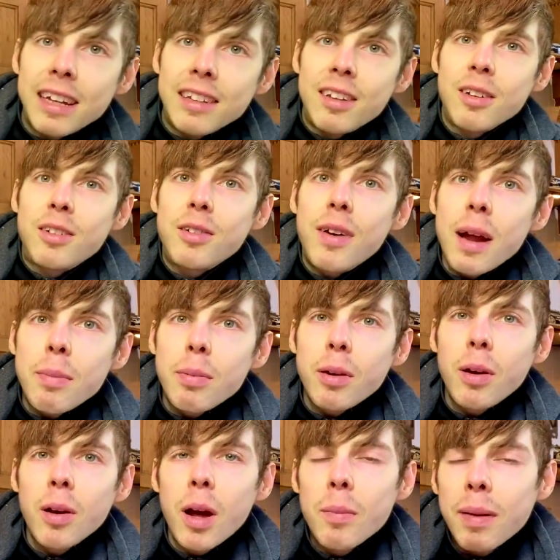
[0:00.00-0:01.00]
so to wrap it
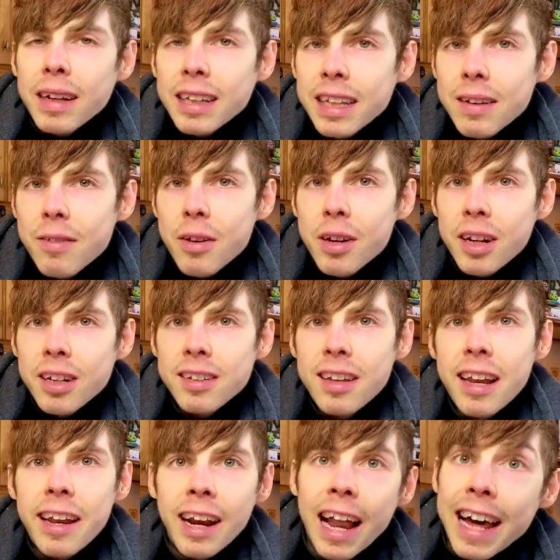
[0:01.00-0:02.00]
all up and give you a nice
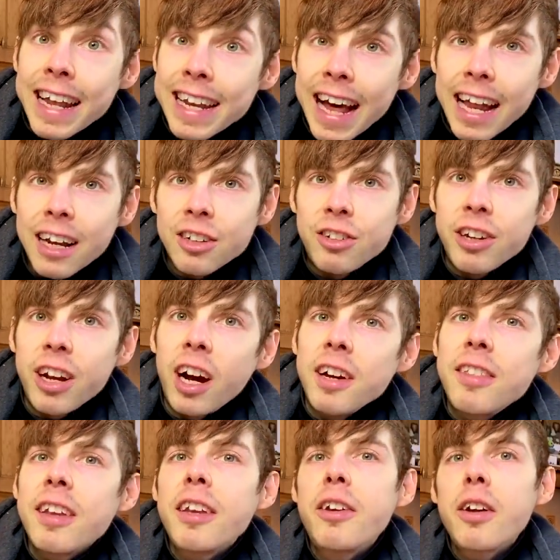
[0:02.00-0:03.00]
little analogy, I
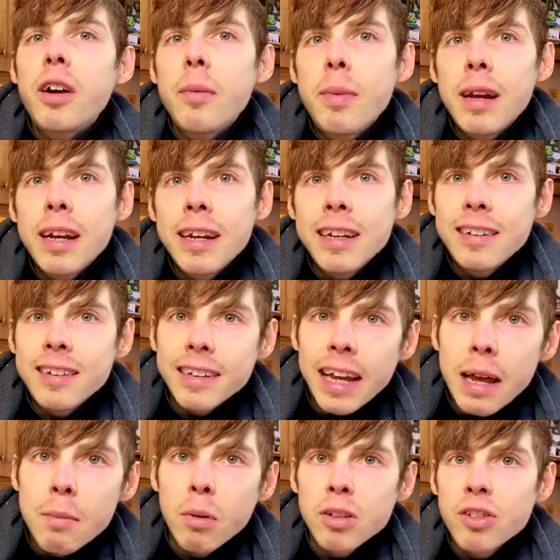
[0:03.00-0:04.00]
think your ability to
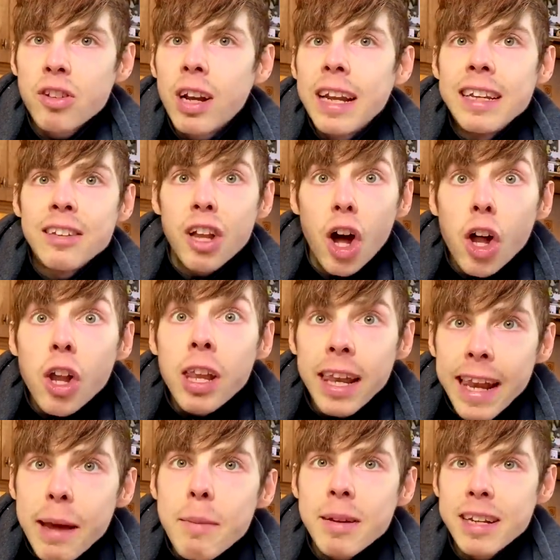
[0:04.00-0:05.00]
gain muscle is
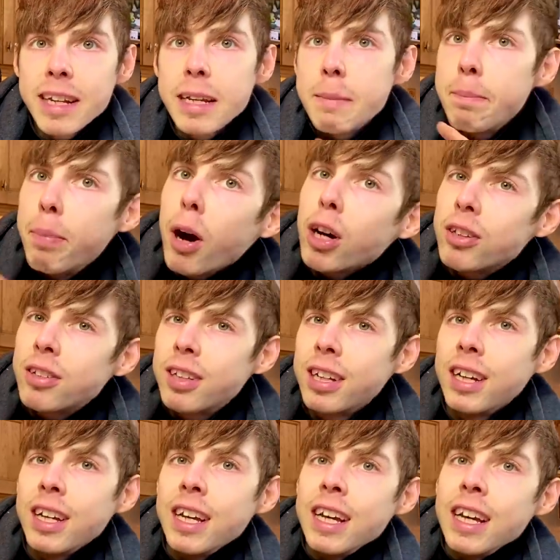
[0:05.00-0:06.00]
unlimited, but
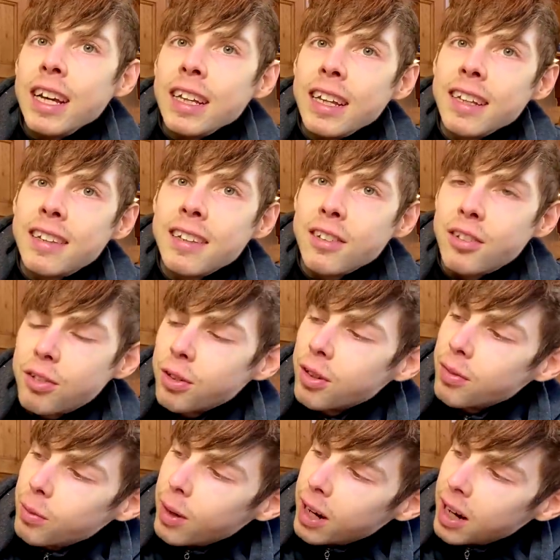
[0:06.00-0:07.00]
this is sort
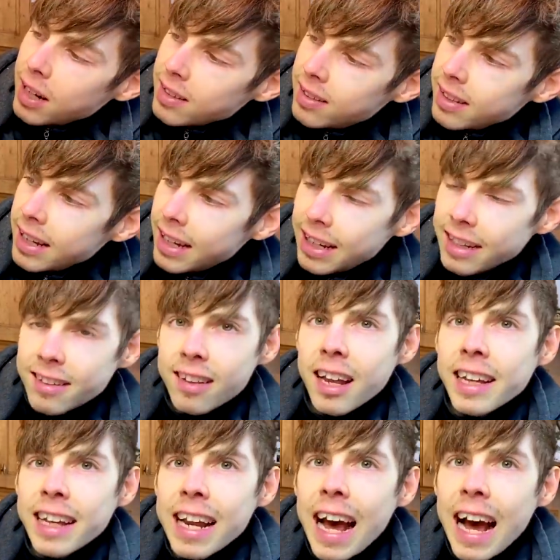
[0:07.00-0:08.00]
of where I see it. It's
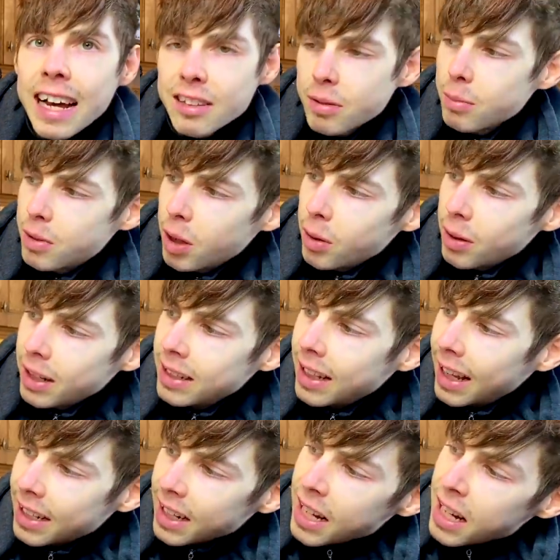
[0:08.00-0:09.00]
like an asymptote in
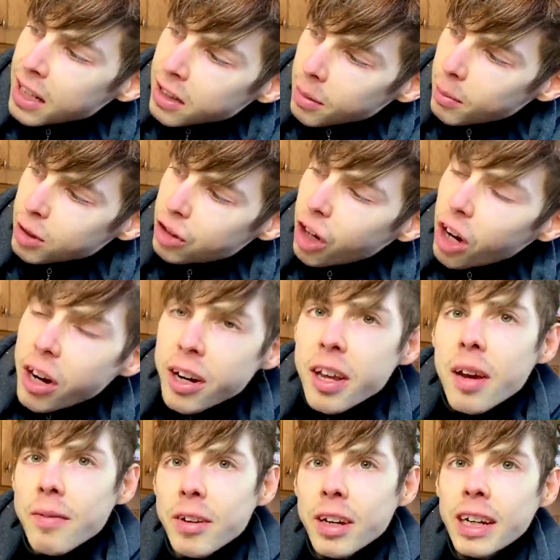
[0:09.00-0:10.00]
that the majority
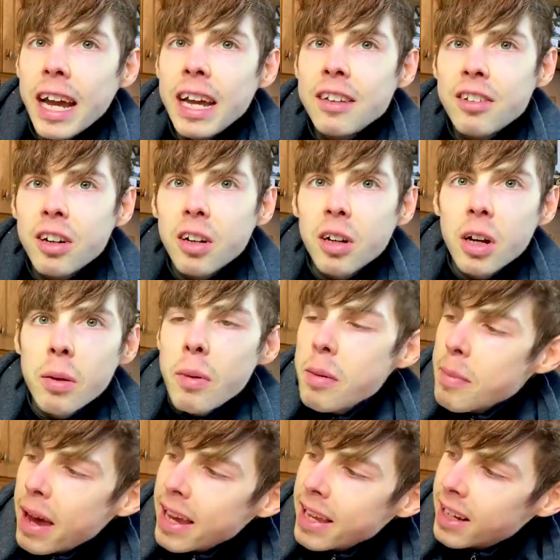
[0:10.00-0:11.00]
of your gains are going to be
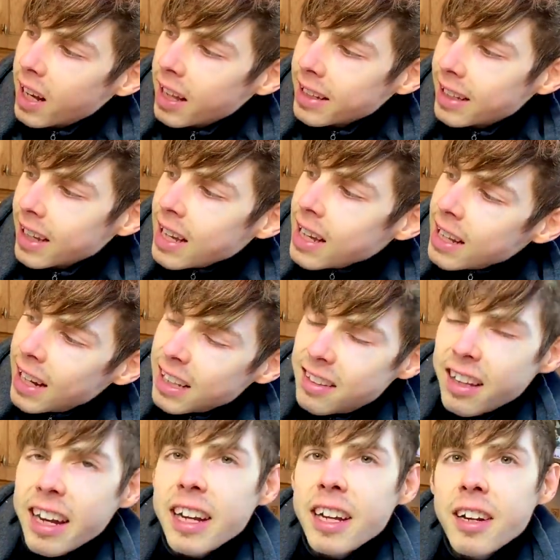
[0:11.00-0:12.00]
made, like, let's
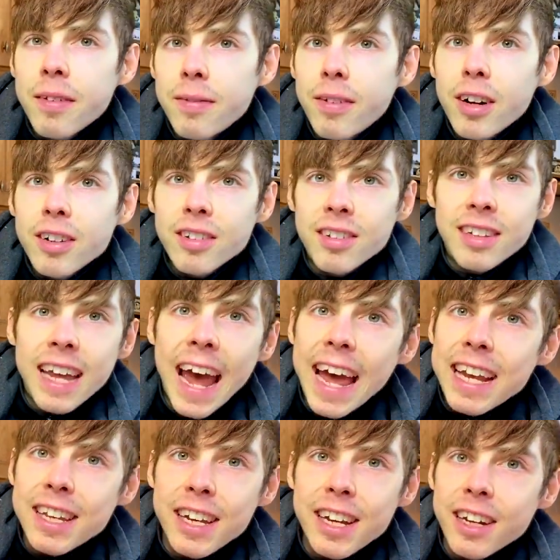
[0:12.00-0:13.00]
say in your first
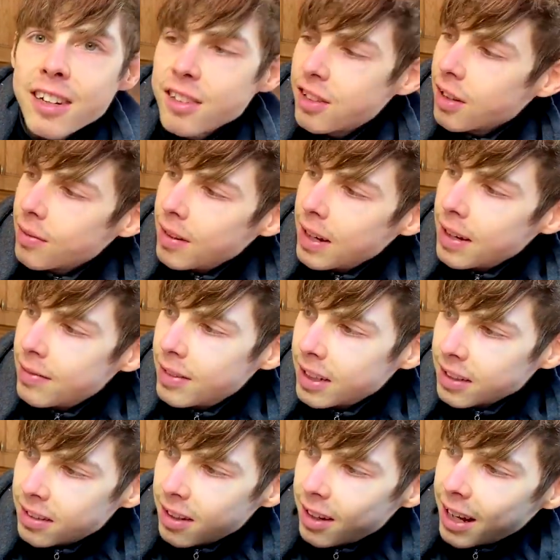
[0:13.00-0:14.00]
10 years of
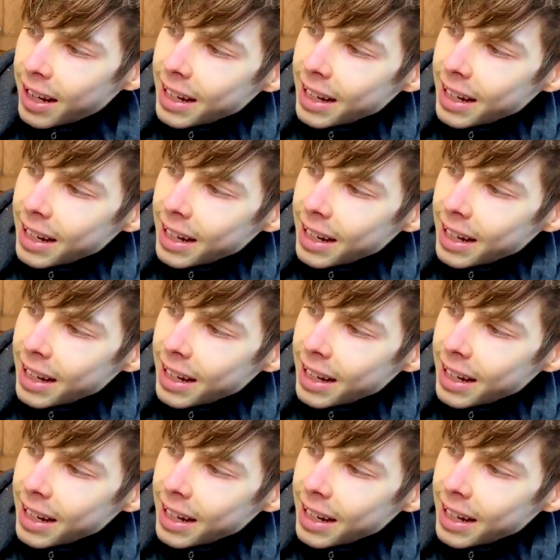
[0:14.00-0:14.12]
lifting. So like,